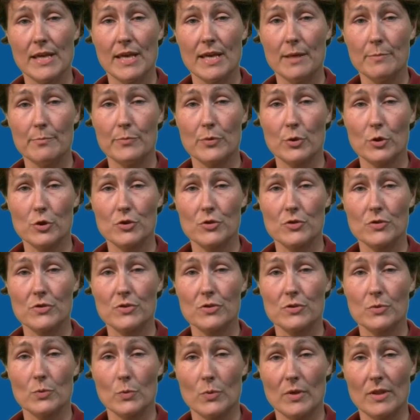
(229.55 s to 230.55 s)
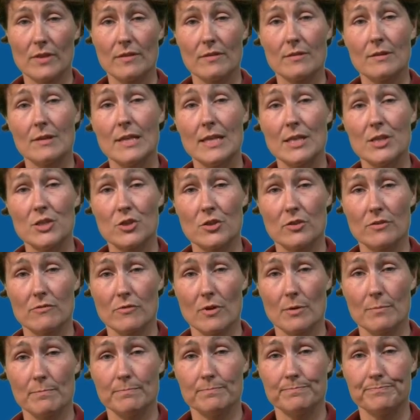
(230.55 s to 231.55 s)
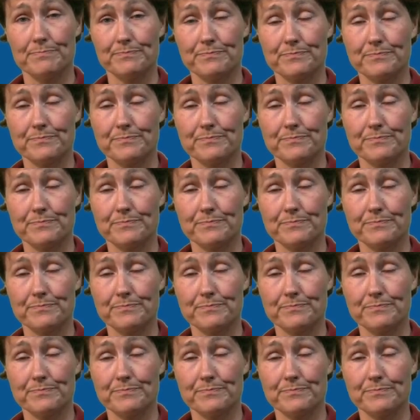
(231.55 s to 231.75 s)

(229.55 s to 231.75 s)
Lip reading: in persons with Lynch syndrome.